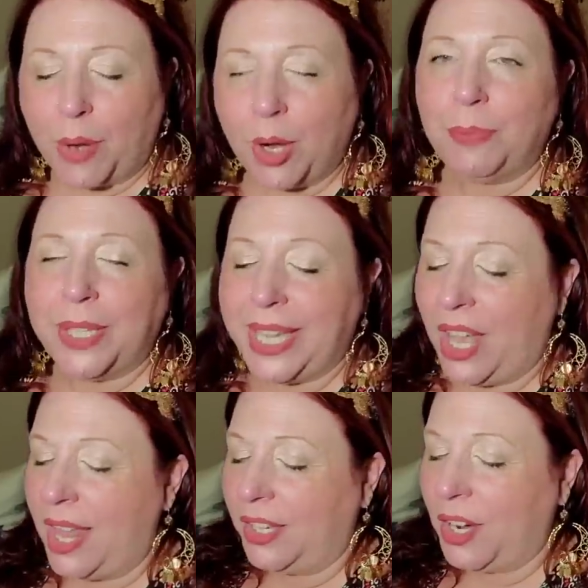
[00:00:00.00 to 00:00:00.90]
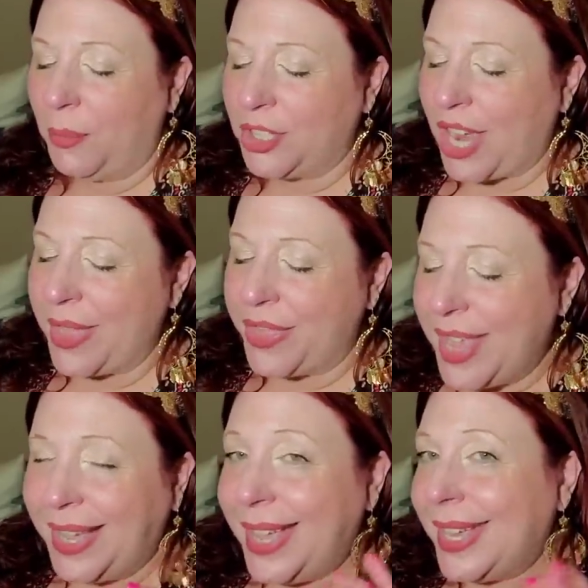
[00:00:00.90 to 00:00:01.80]
purpley color, which I
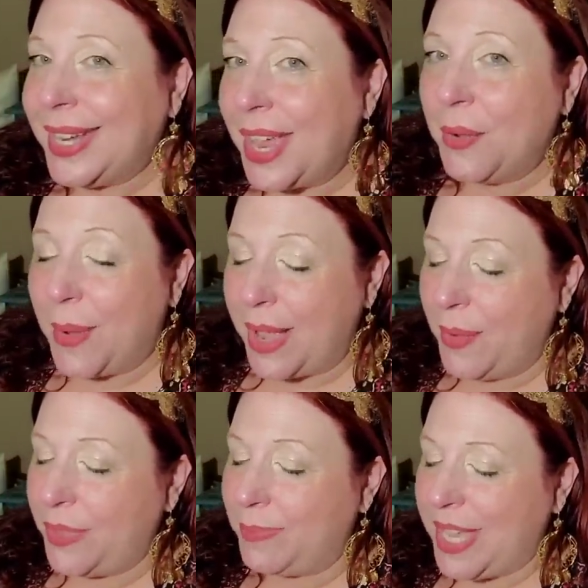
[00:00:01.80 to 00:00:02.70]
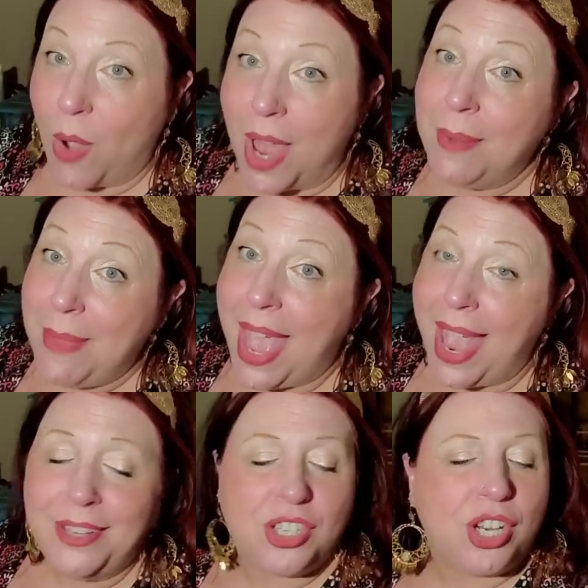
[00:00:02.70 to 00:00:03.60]
think I can get away with. I want to
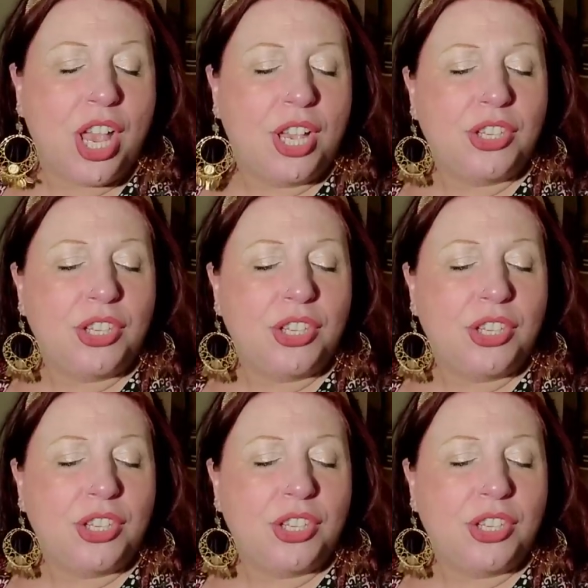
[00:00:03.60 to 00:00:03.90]
match.